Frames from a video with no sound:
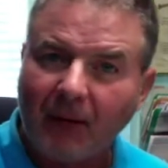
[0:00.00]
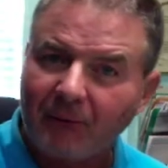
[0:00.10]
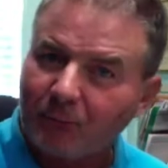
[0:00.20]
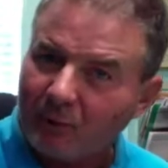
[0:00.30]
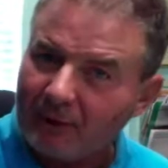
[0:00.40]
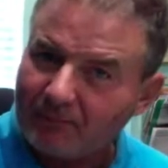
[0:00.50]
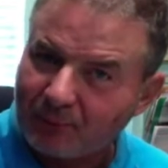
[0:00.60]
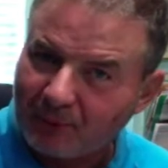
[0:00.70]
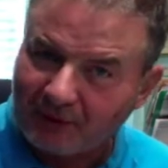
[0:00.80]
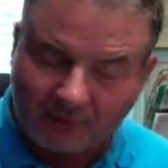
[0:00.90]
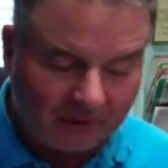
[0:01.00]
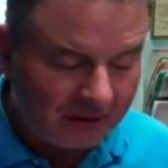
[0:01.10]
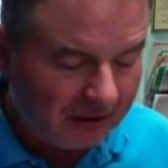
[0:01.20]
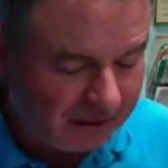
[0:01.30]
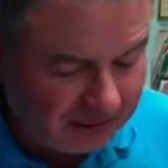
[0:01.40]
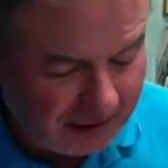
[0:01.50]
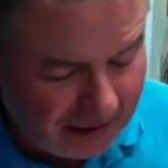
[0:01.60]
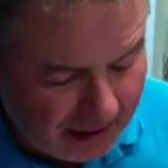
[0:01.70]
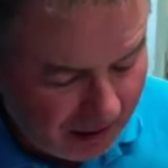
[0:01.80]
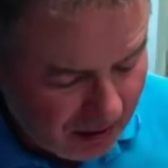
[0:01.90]
was real impressed with this.
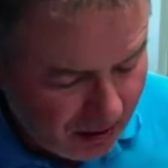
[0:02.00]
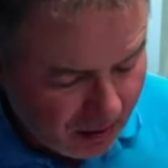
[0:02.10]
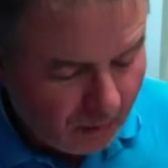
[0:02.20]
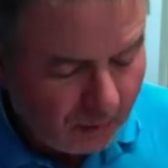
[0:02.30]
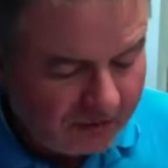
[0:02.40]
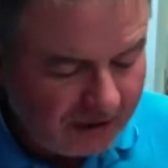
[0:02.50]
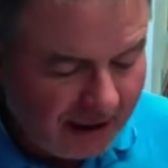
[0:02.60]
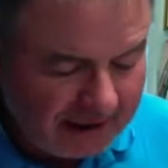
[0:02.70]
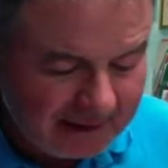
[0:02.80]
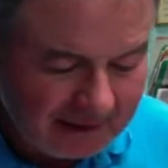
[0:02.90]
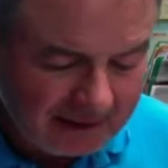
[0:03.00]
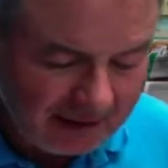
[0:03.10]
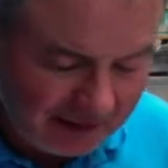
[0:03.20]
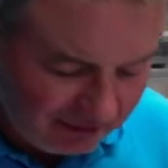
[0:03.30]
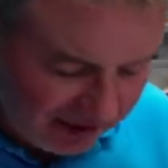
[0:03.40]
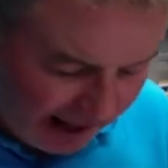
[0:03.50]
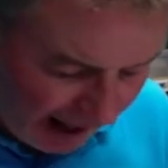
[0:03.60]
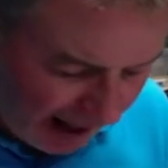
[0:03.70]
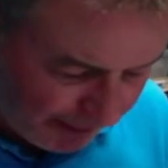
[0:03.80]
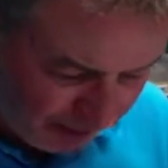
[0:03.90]
Now, what's nice is the
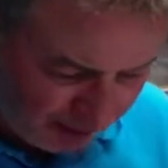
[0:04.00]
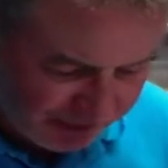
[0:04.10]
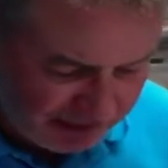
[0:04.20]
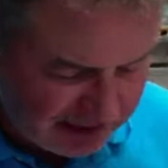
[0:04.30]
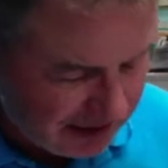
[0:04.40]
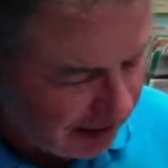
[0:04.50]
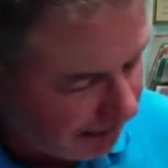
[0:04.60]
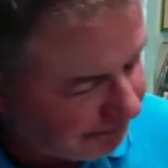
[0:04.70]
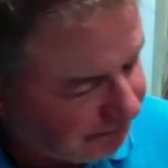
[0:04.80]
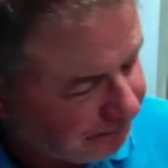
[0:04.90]
app on this thing.